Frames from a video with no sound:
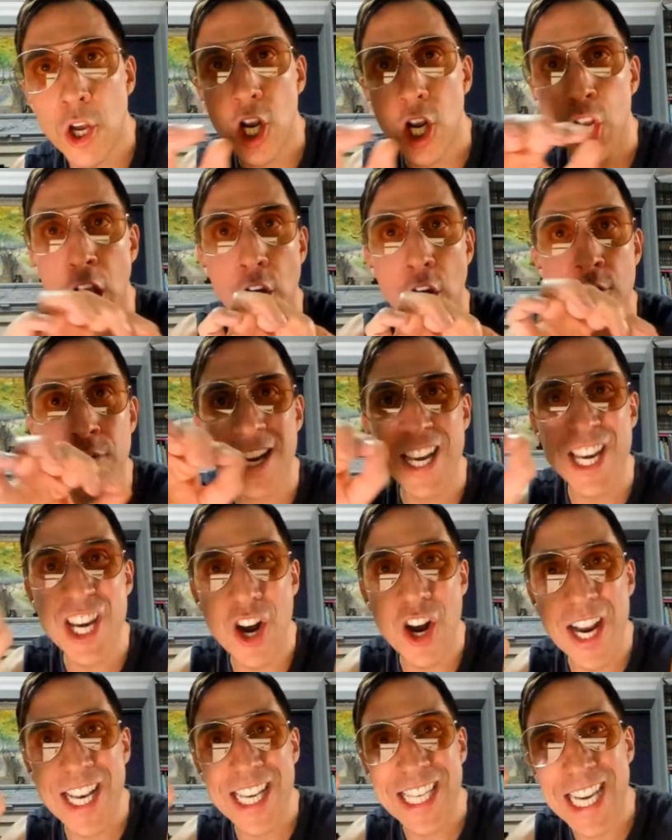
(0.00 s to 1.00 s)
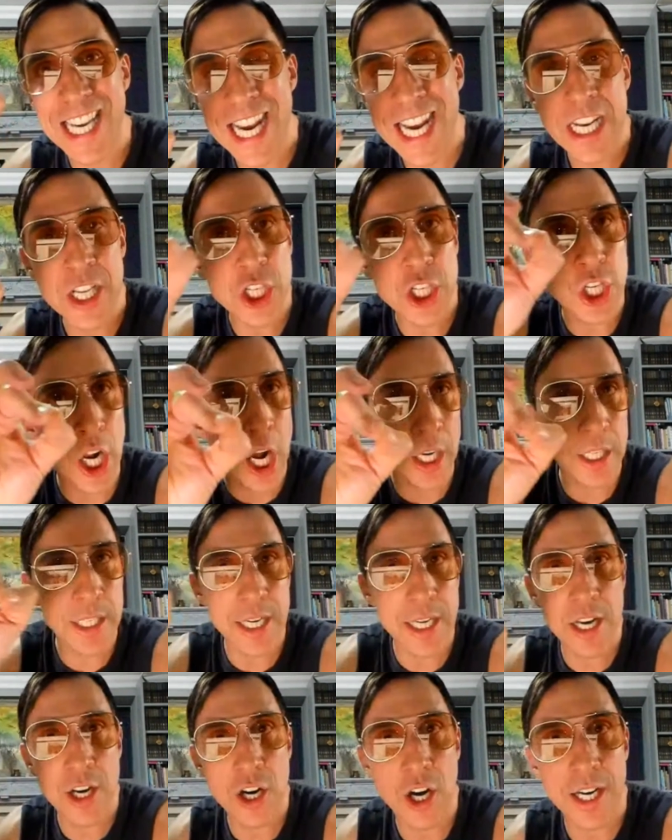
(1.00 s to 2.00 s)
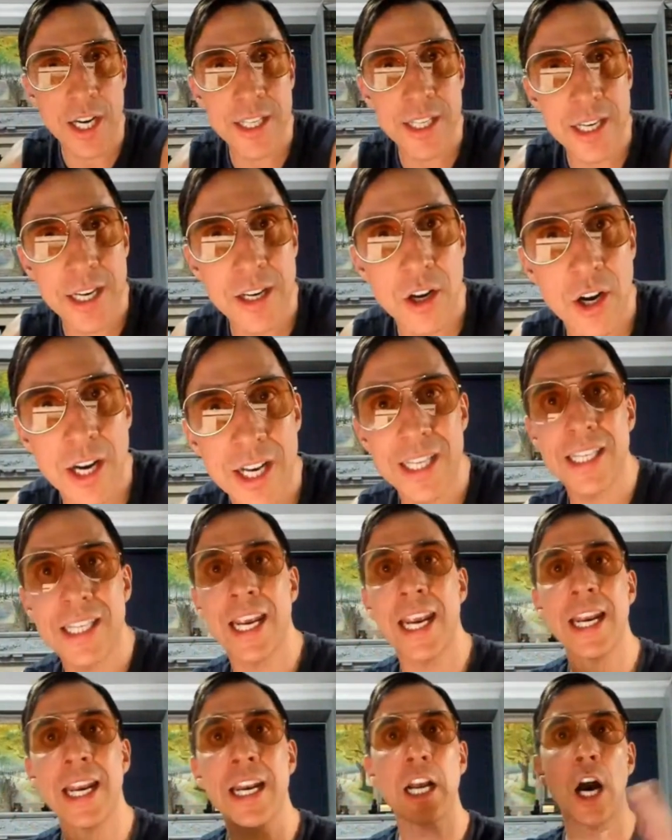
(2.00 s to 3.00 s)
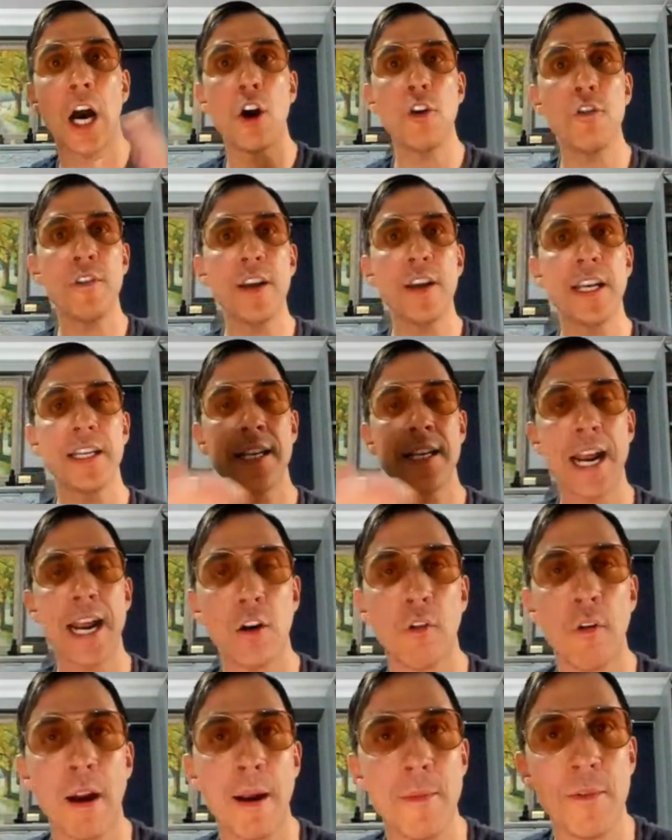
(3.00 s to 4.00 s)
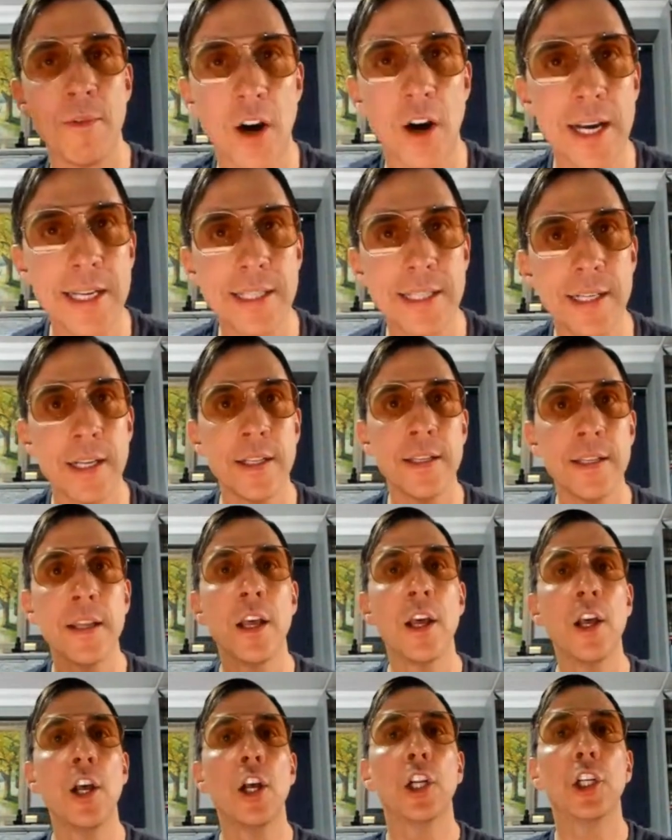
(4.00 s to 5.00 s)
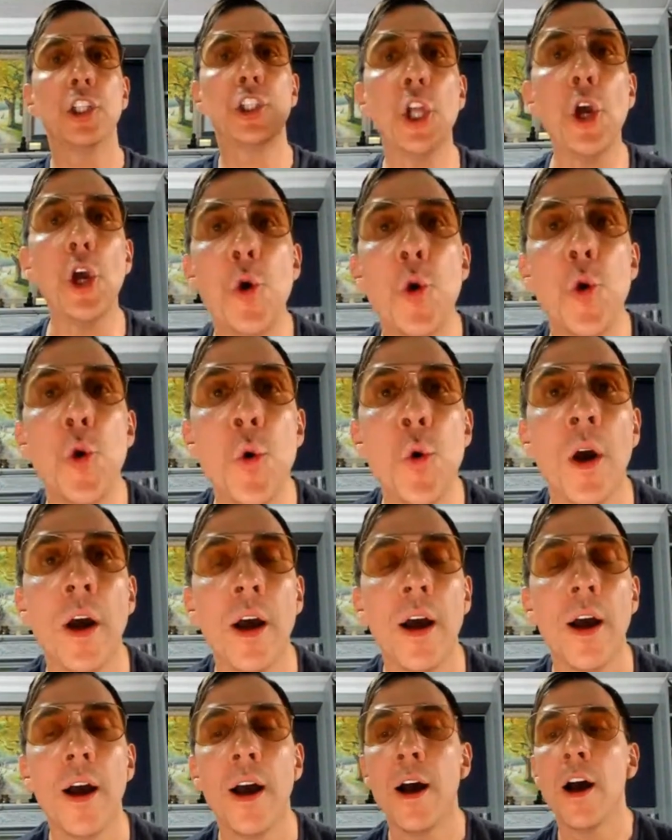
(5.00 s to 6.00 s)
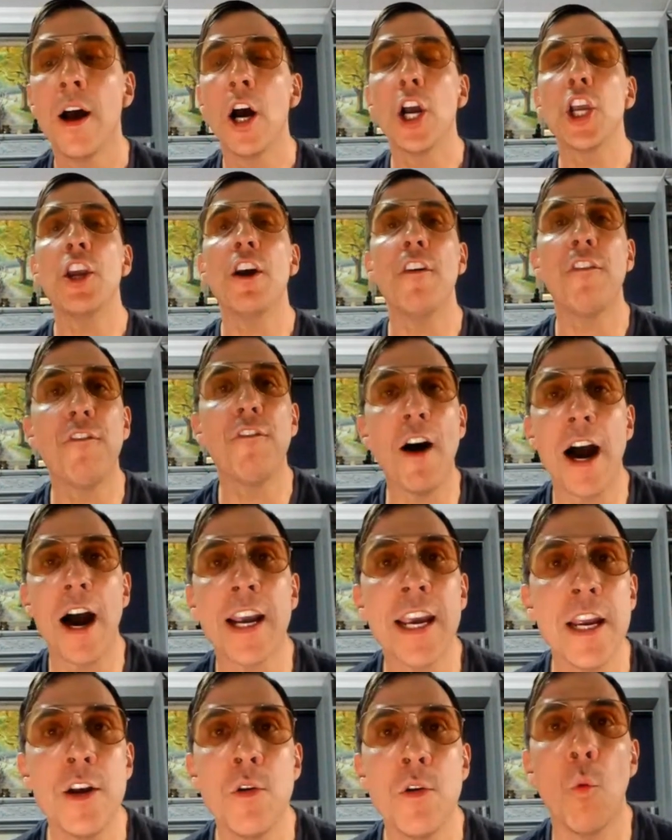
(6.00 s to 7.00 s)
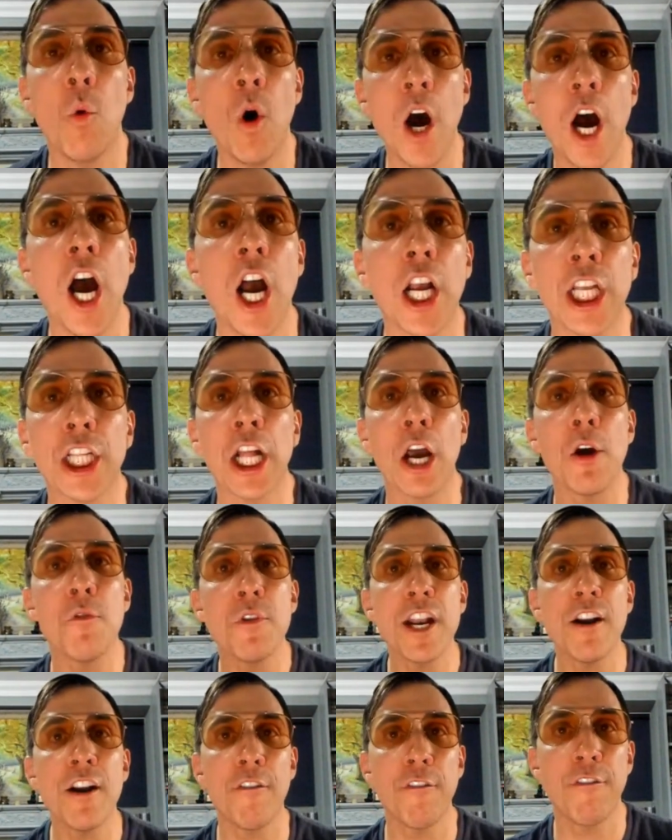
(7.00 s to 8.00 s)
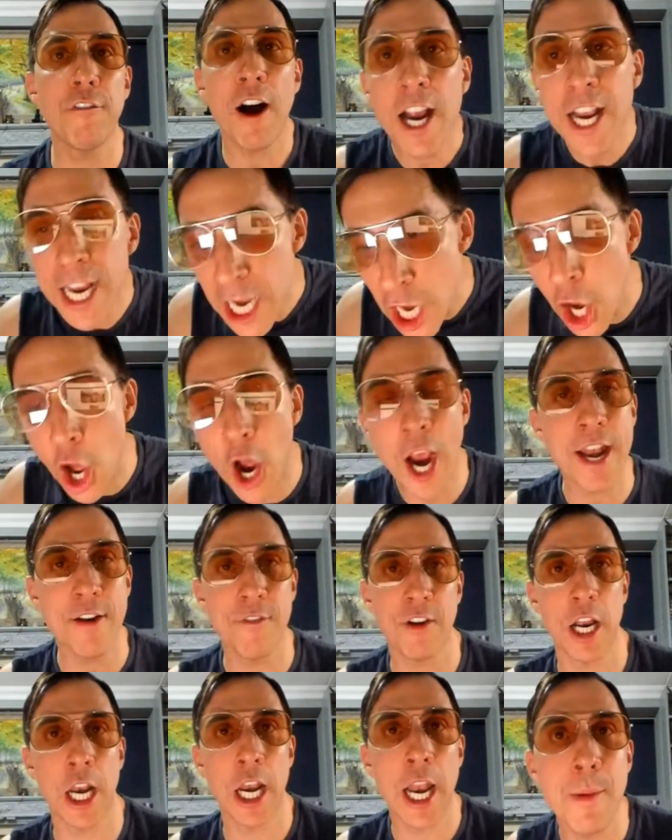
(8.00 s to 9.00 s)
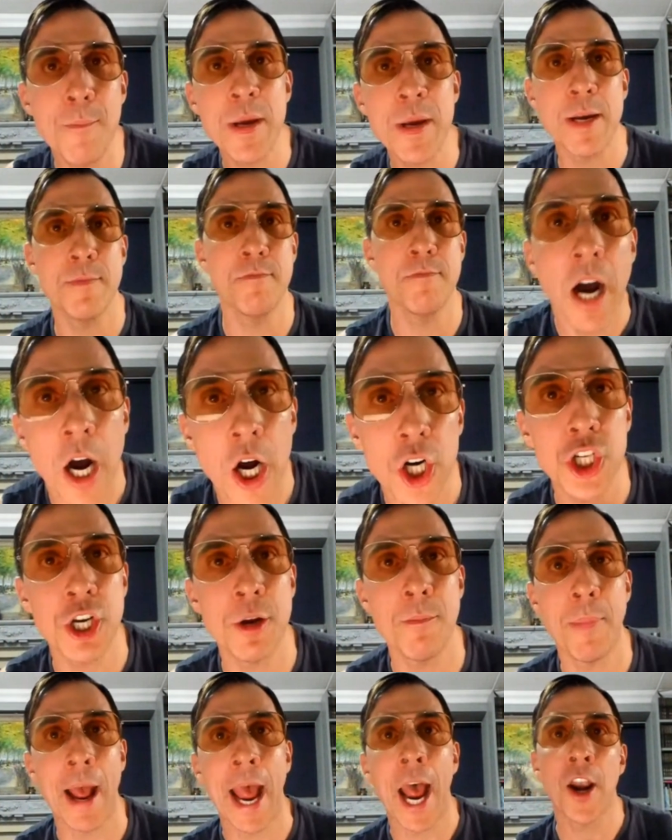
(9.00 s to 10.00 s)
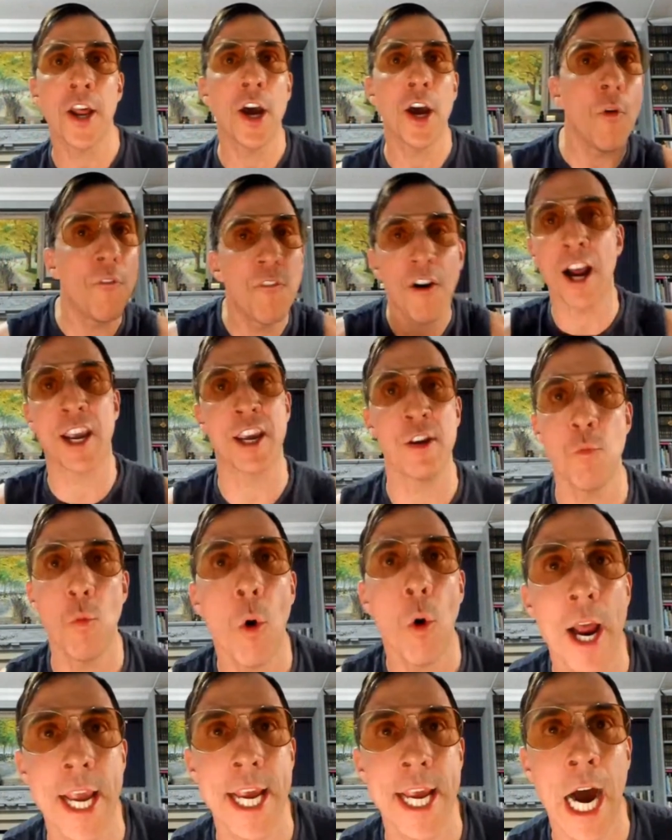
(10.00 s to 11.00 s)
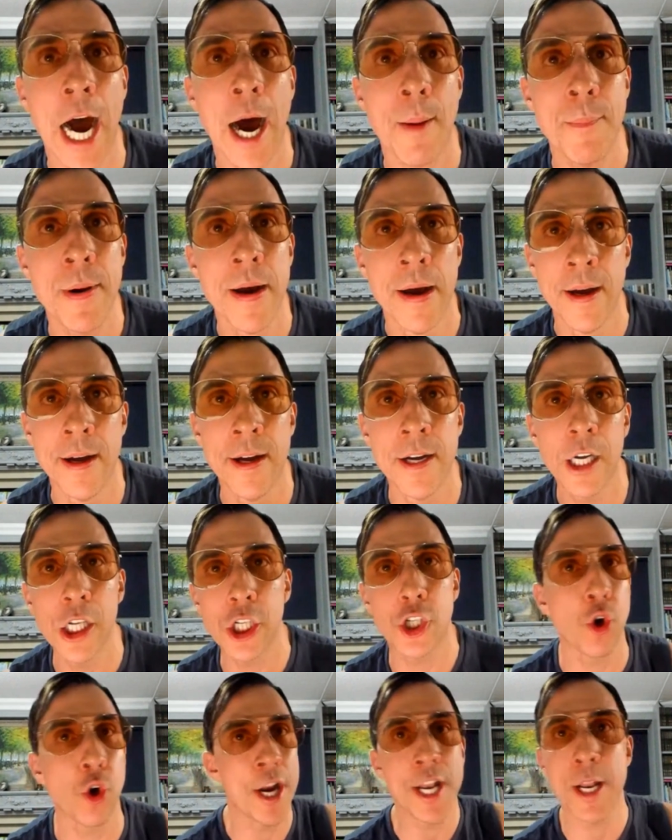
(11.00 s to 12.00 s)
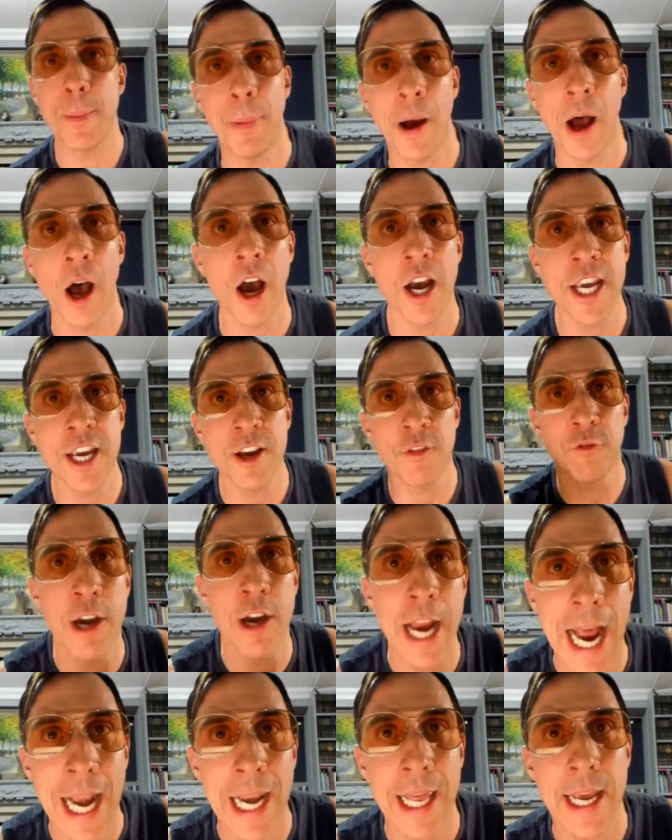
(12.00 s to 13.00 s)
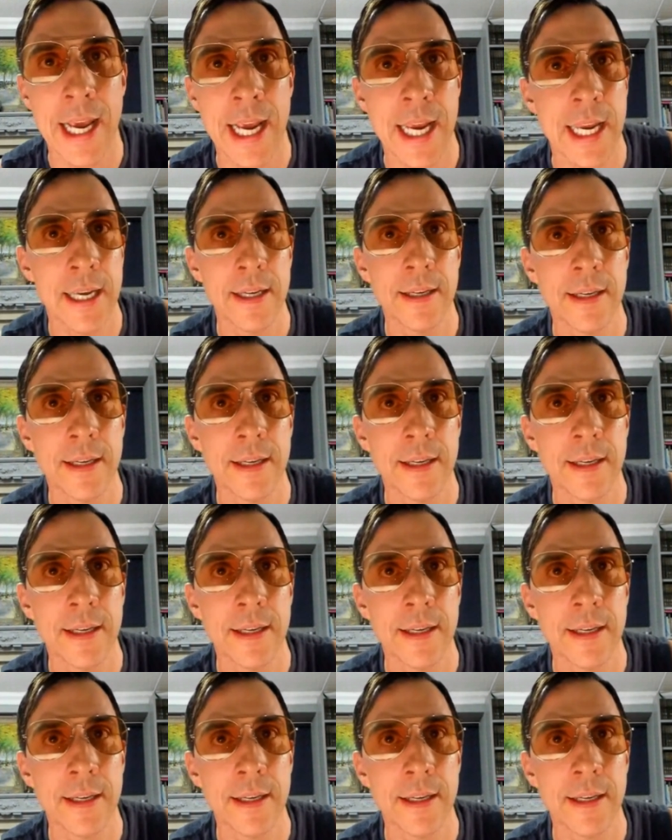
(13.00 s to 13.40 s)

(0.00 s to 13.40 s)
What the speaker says: COVID-19 started in 1919. COVID is an anagram of Iceland. Do your fucking work. You don't need a fucking line of Colombian marching powder or fucking wake up and join the party of reality.